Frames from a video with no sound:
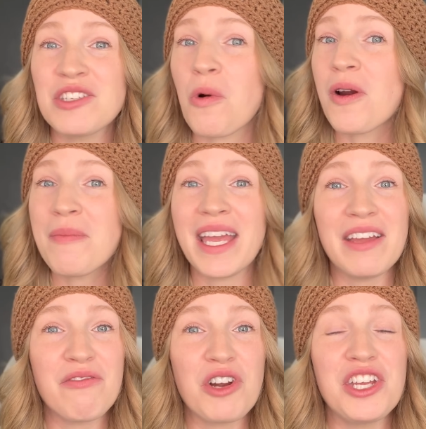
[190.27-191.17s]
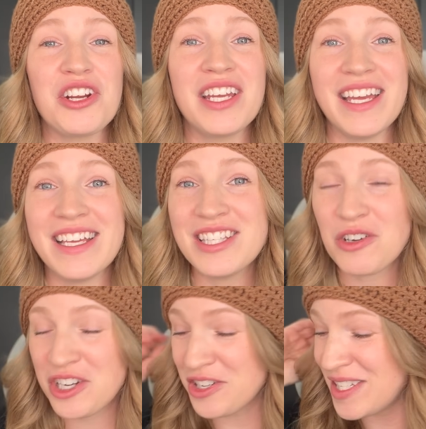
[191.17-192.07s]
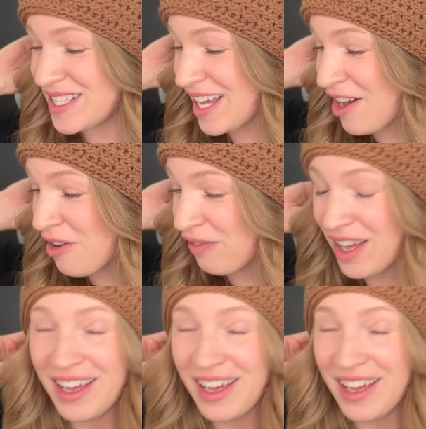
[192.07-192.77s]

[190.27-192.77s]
or make it for your kids or yourself.